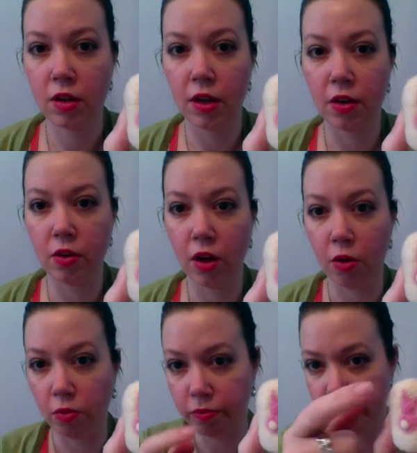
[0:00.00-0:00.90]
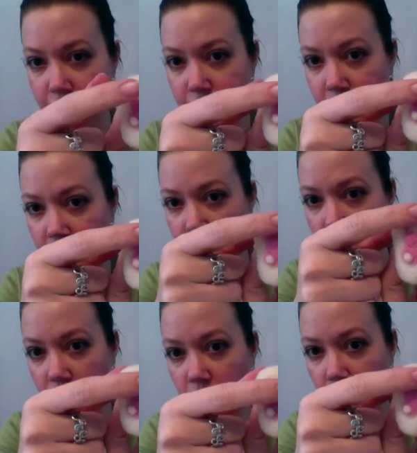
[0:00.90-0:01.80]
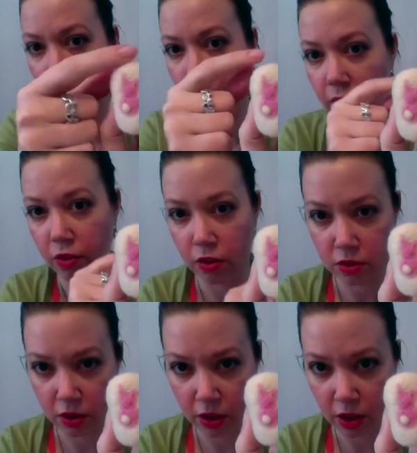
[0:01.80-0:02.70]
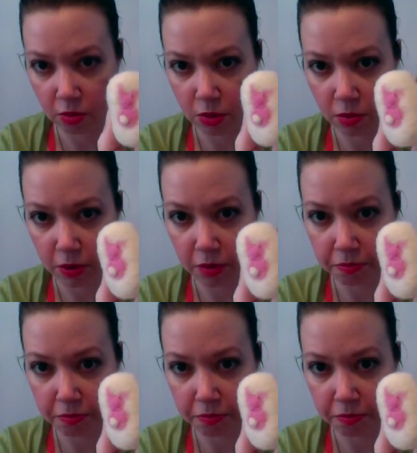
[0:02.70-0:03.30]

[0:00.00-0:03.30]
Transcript: I don't know how well that looks on camera, but